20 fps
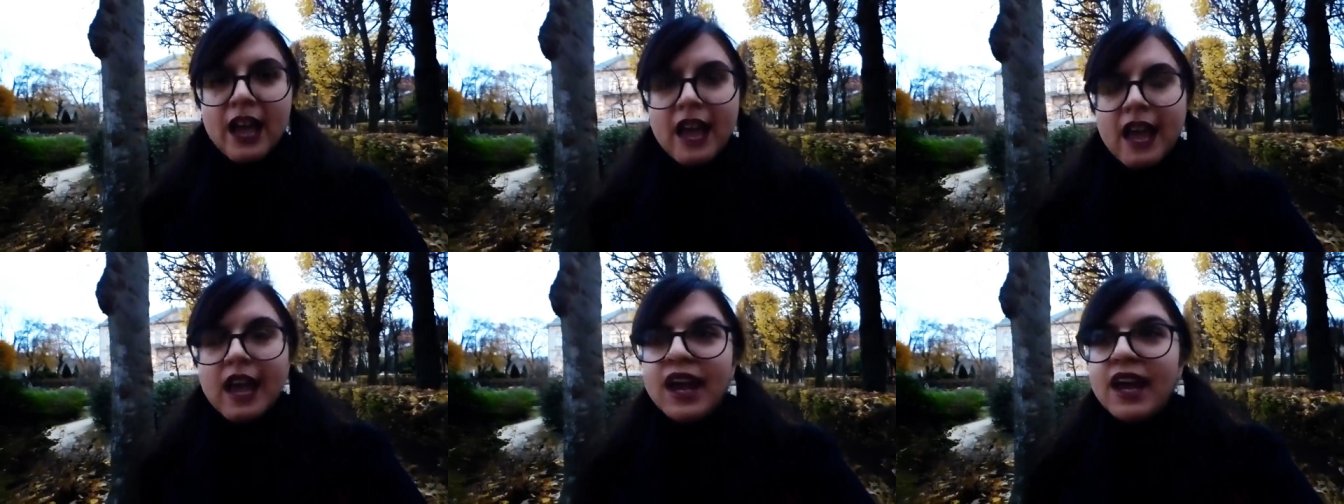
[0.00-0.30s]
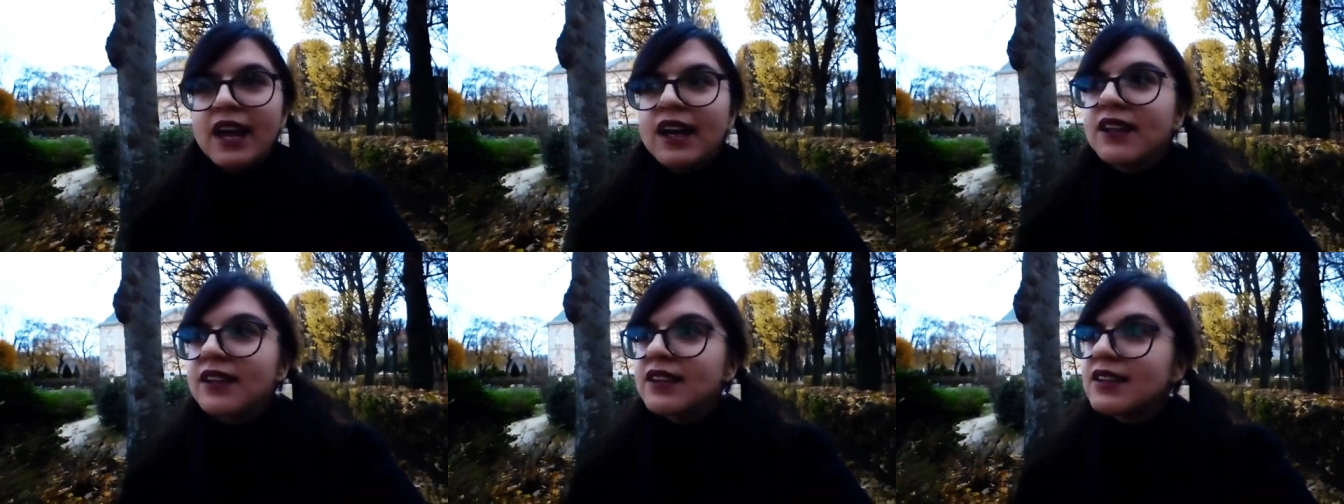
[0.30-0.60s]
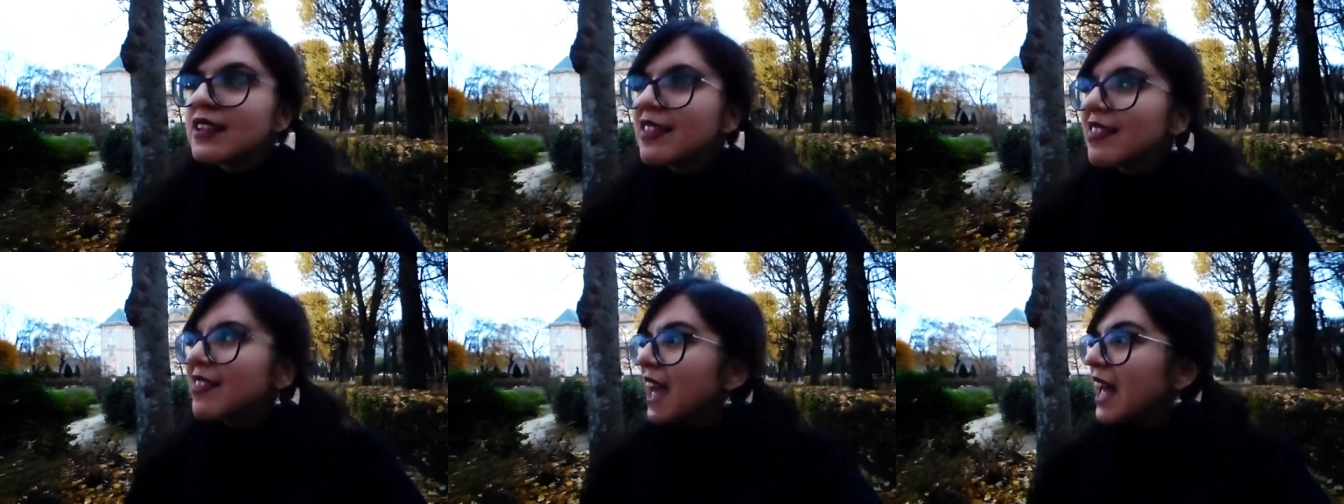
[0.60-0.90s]

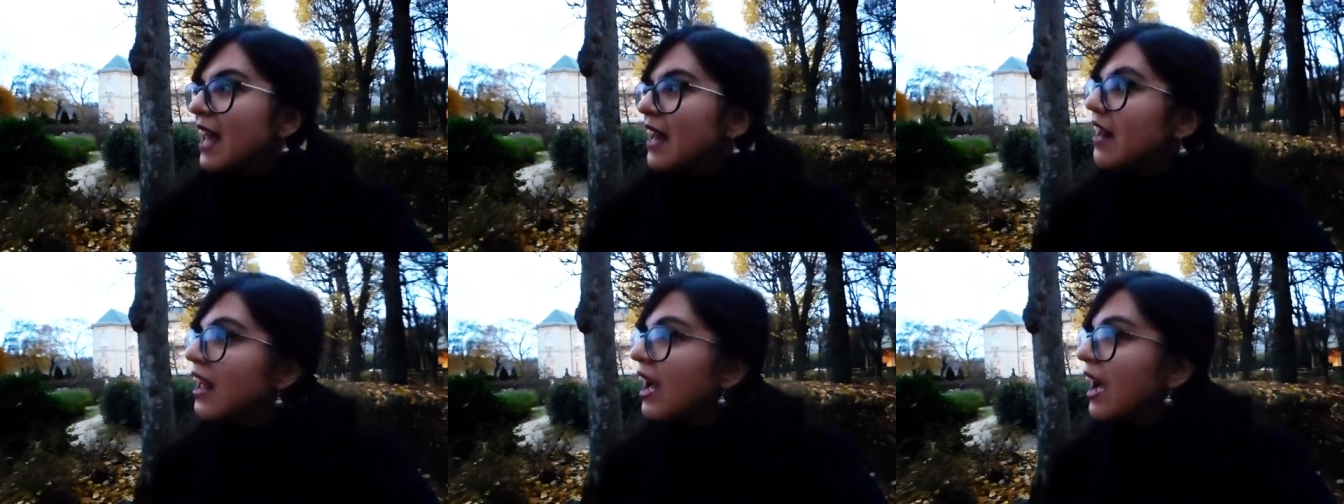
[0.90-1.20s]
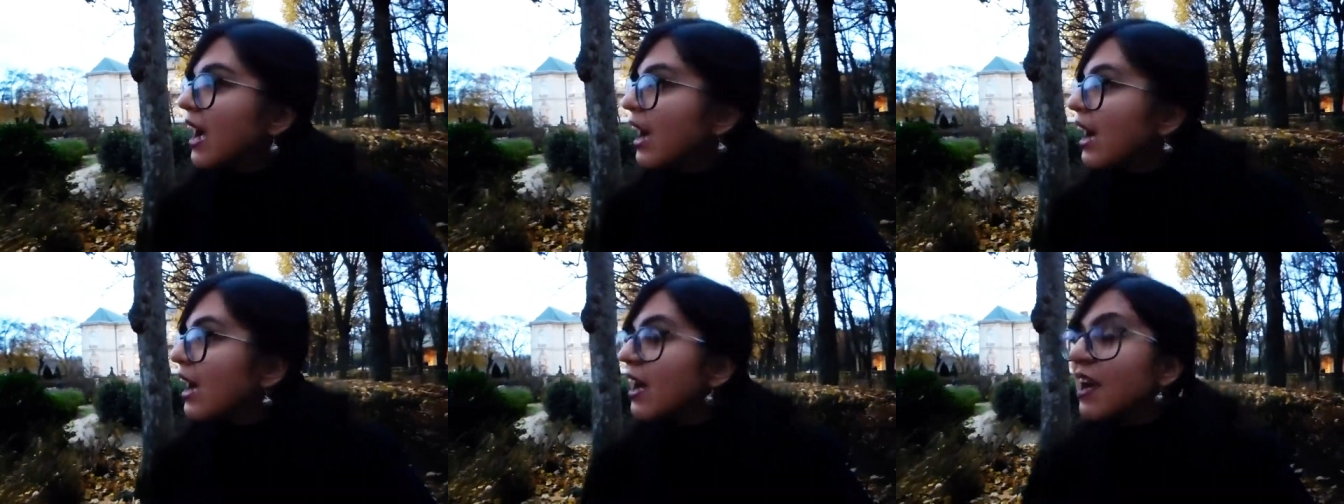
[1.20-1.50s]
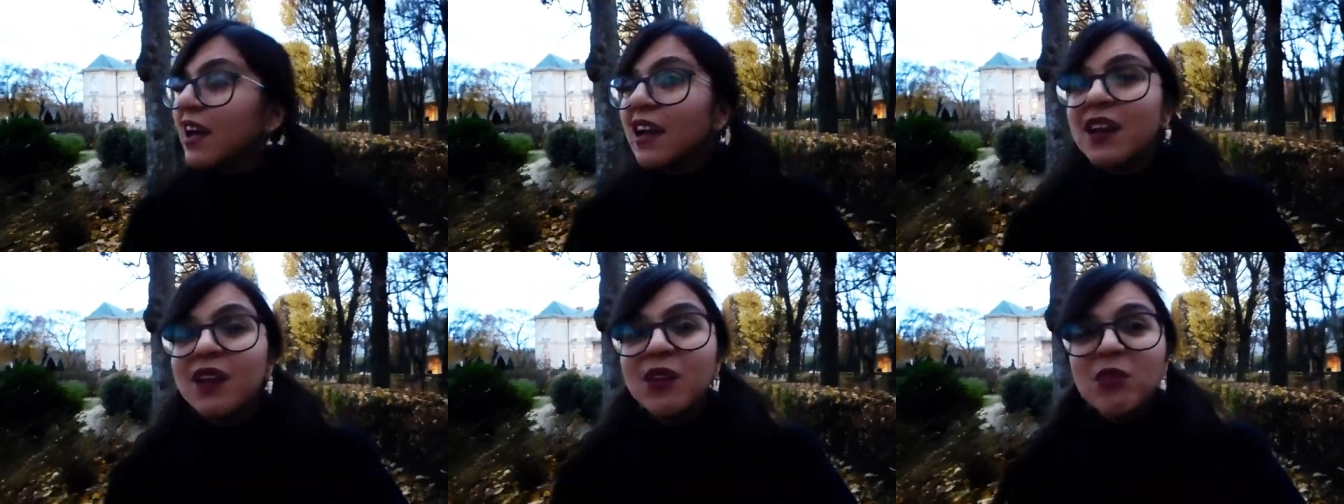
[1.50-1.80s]
and then
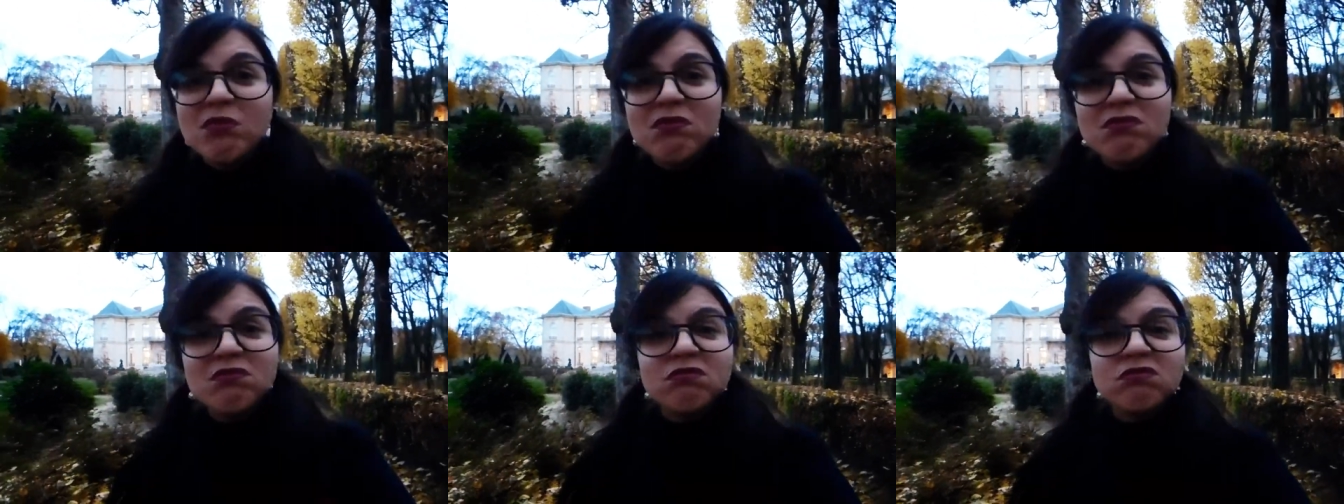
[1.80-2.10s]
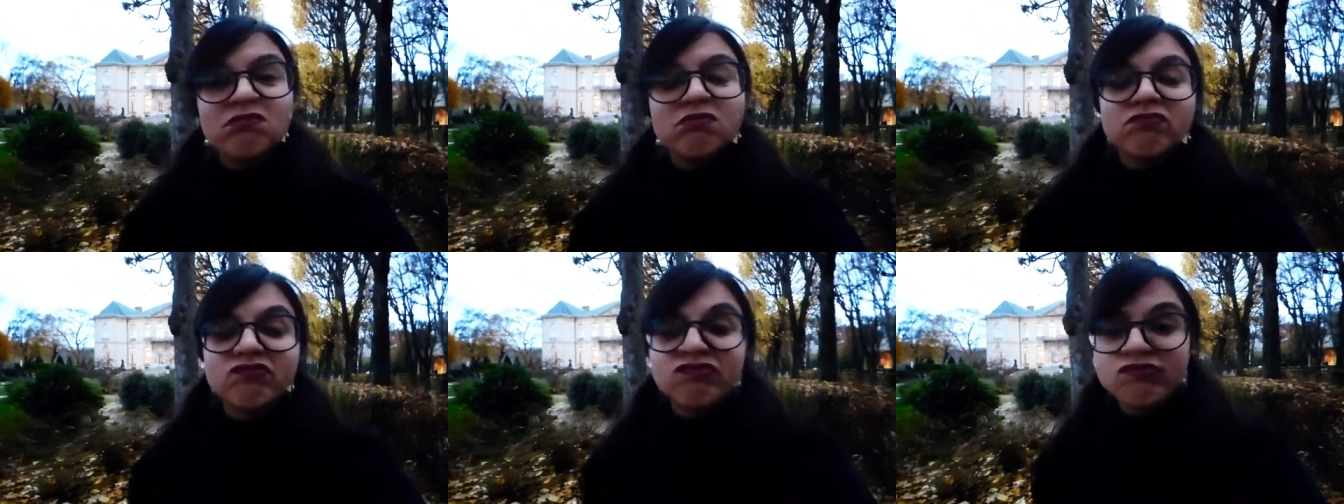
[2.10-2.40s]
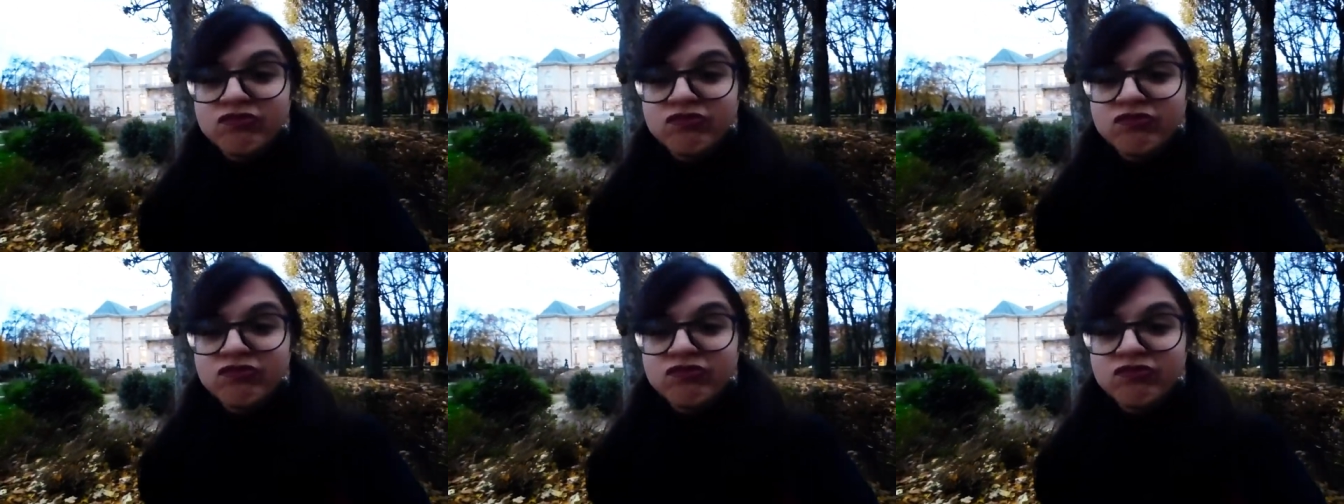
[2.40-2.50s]
I'm